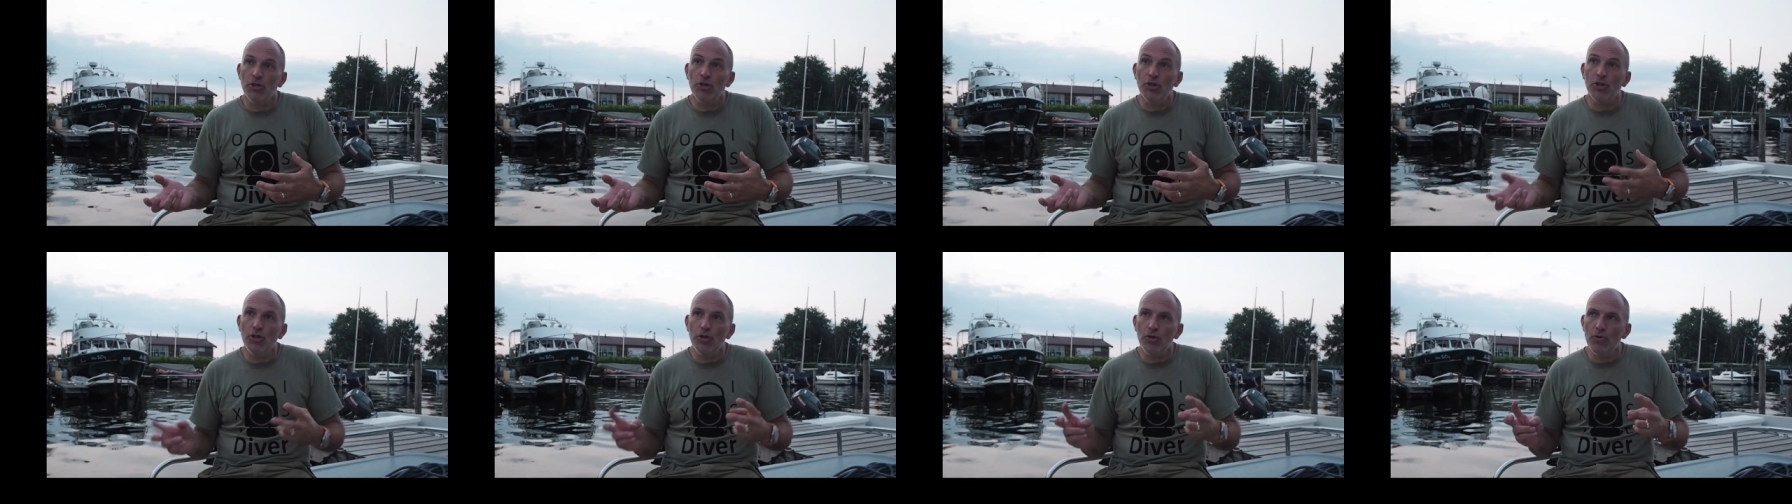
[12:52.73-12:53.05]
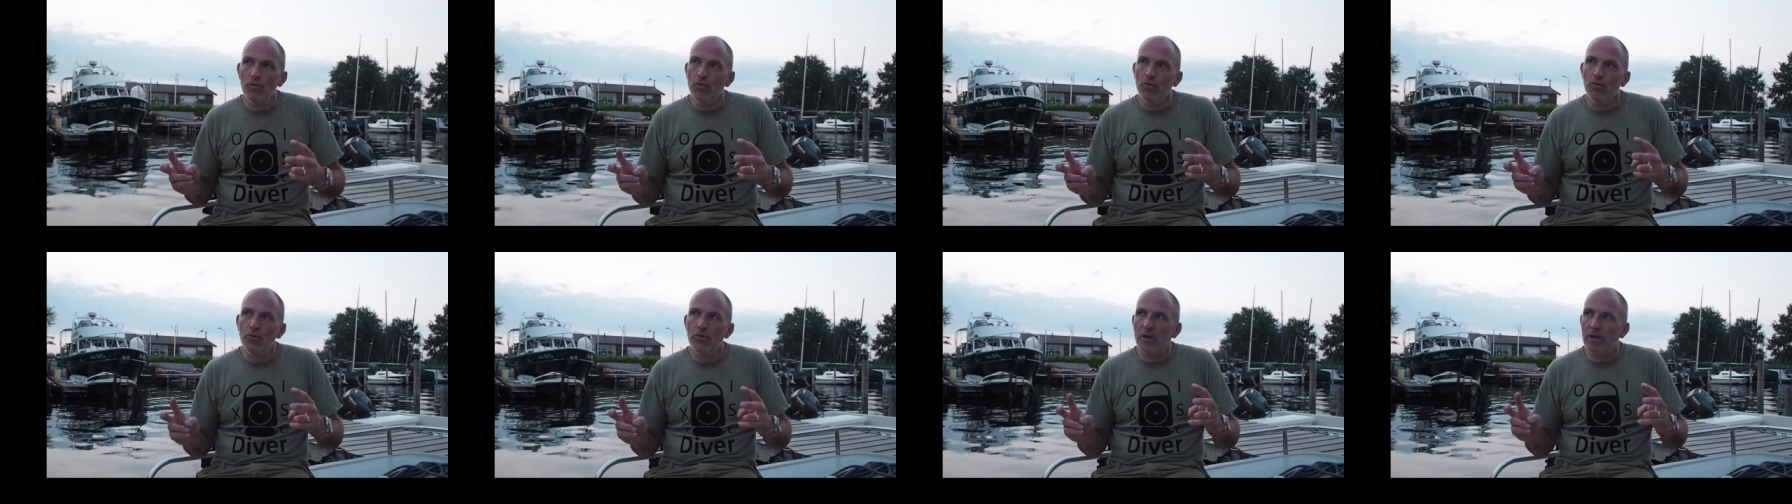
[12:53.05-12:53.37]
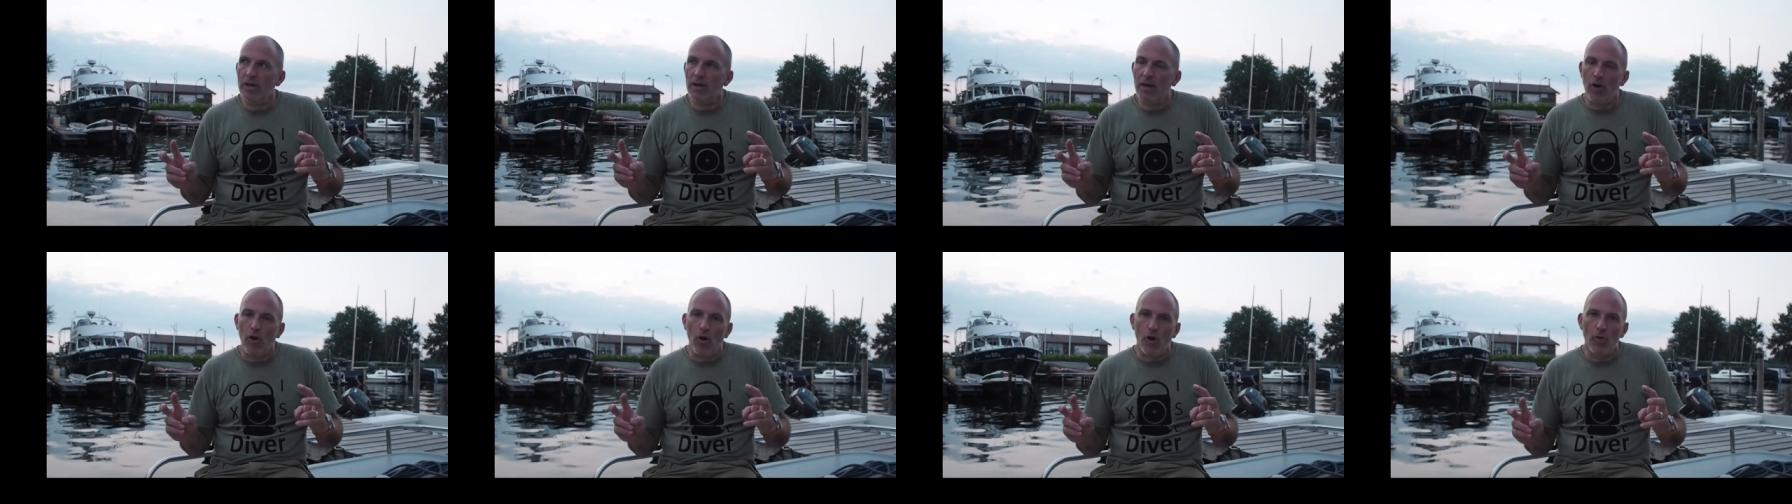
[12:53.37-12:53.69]
new,
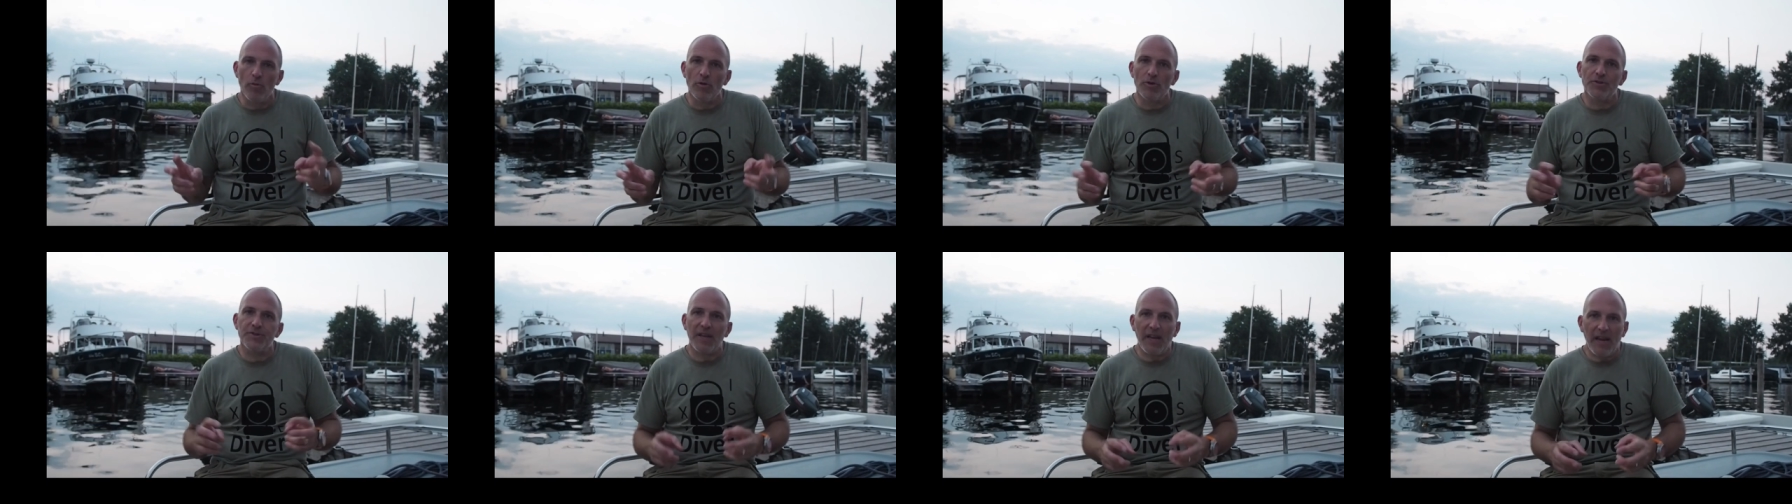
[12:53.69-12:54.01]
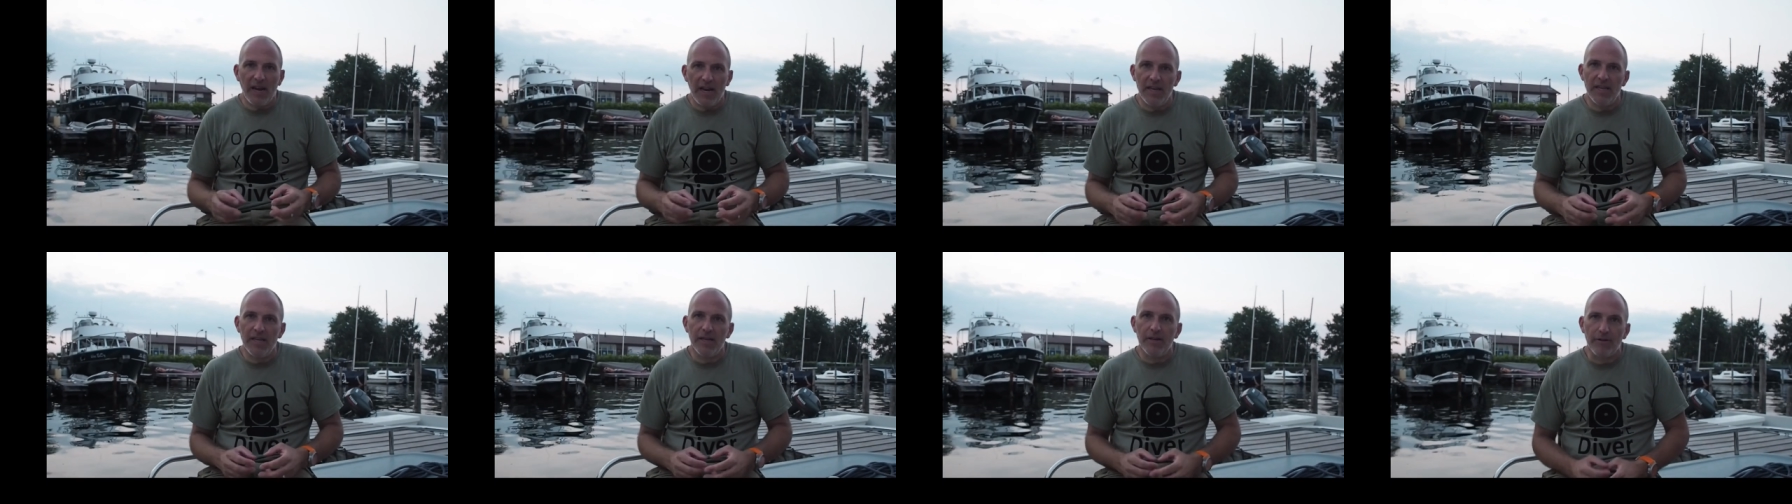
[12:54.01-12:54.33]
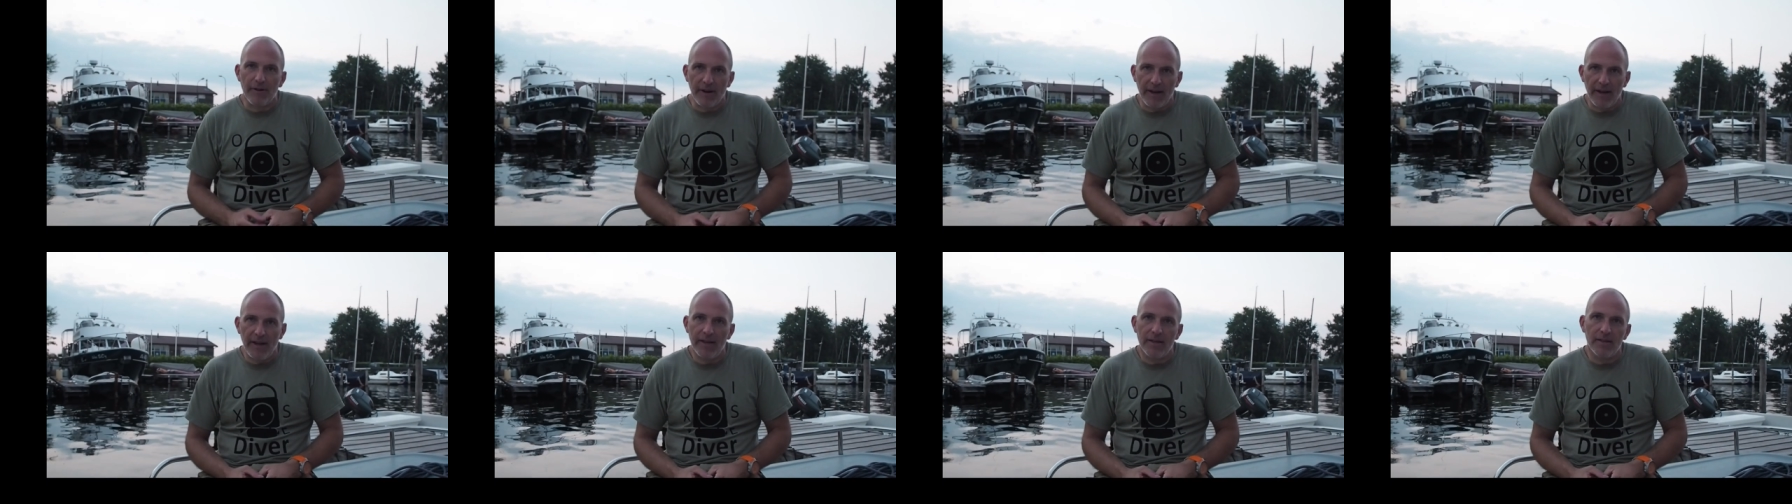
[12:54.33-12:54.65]
almost 80
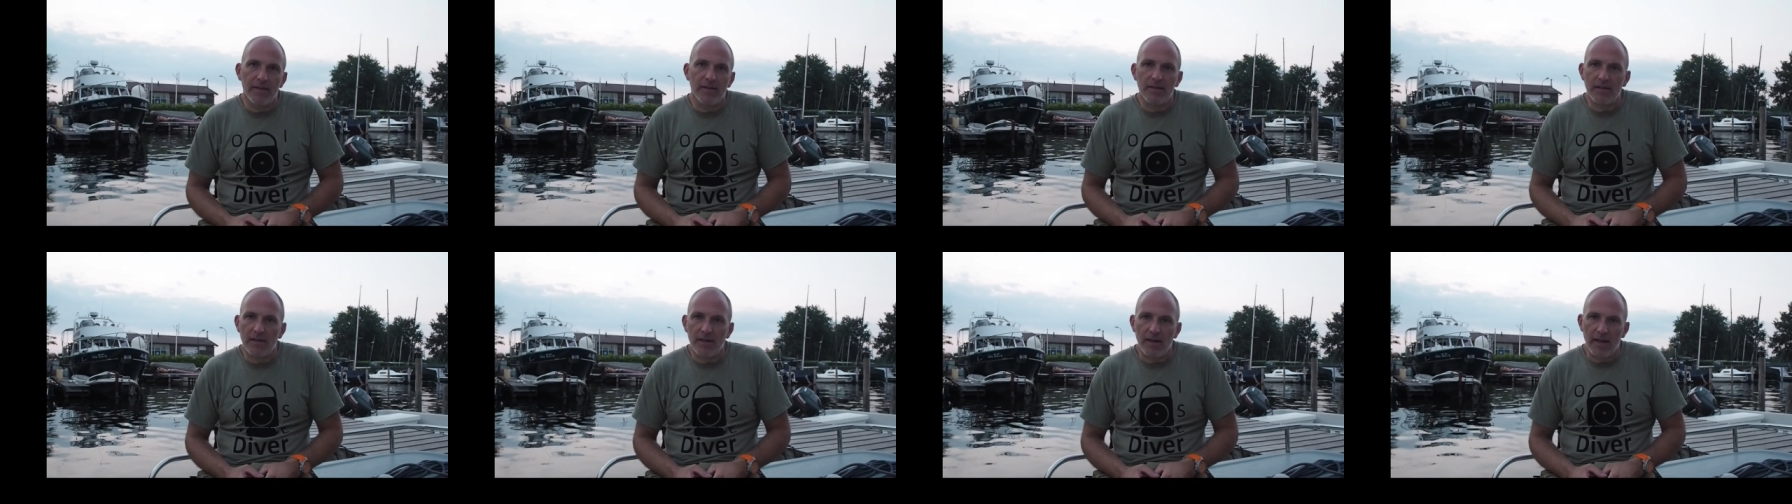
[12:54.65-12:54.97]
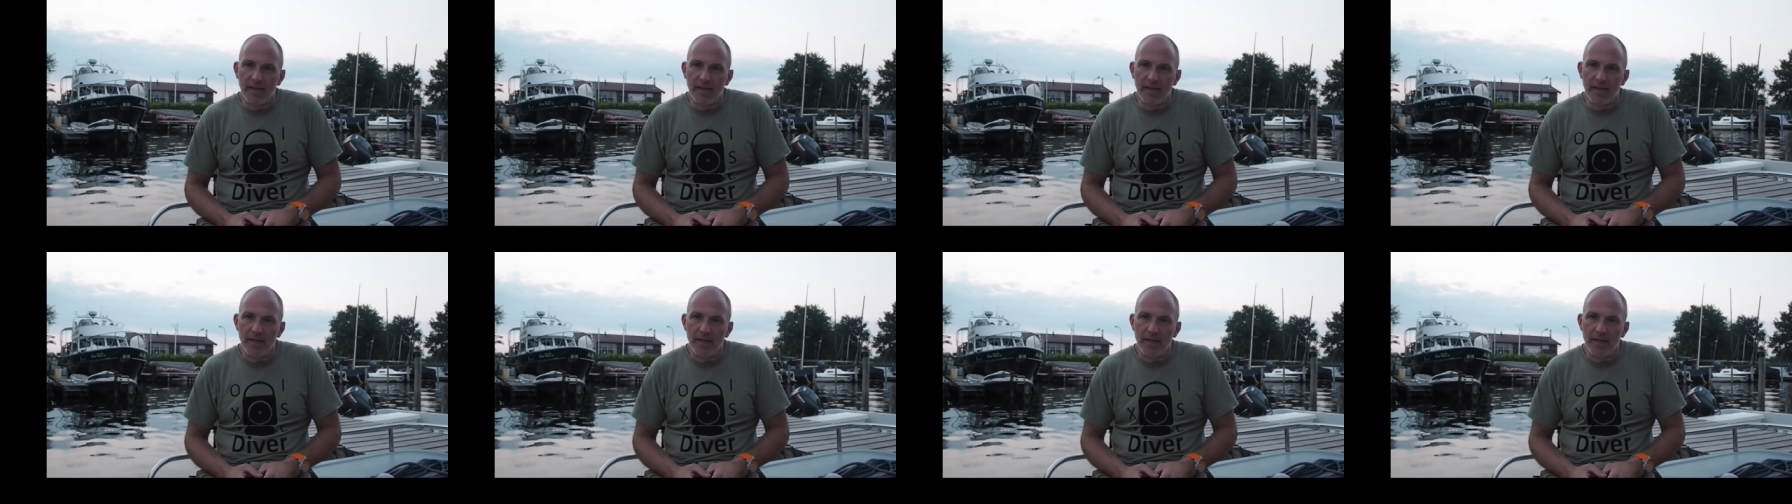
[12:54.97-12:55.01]
grand.